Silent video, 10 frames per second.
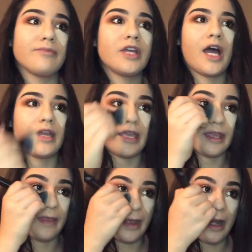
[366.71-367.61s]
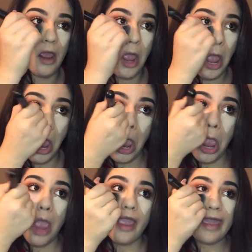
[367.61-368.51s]
talking, and then
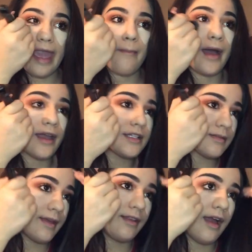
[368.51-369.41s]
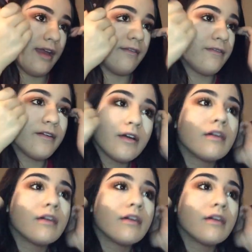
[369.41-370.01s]
he came back into my life,